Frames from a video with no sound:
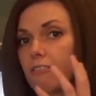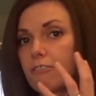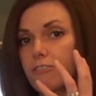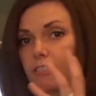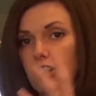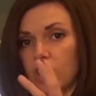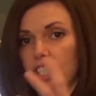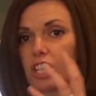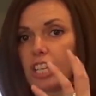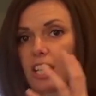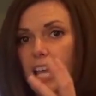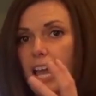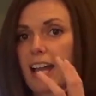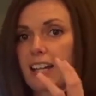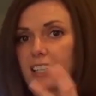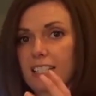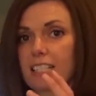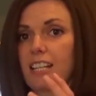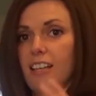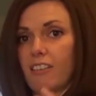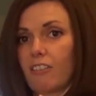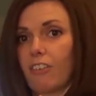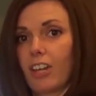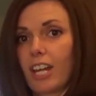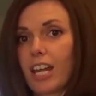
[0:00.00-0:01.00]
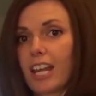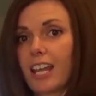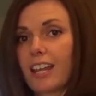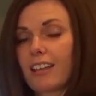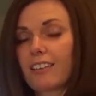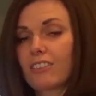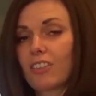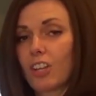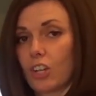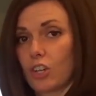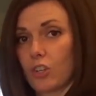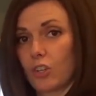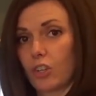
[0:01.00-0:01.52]
fishing activity
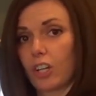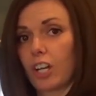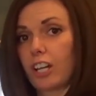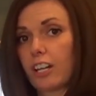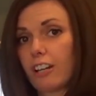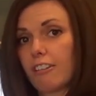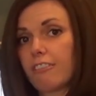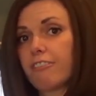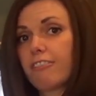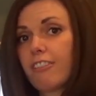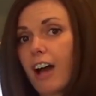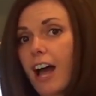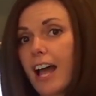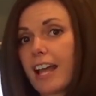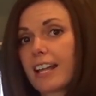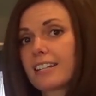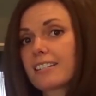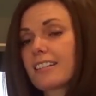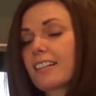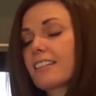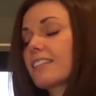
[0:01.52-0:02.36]
that you're going to find.